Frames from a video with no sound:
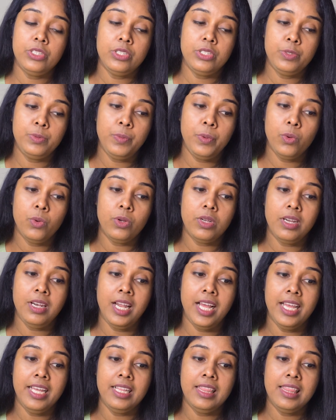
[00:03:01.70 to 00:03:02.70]
spoke
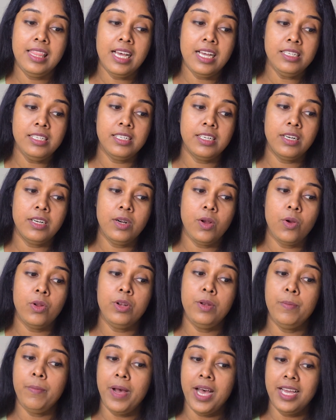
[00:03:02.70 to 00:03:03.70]
like thunder
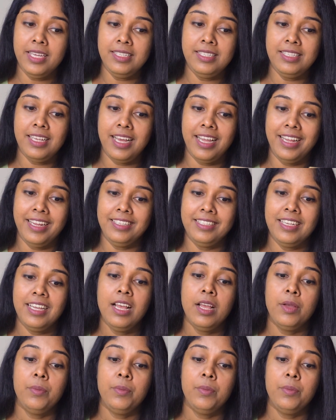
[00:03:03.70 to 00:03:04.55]
on my side,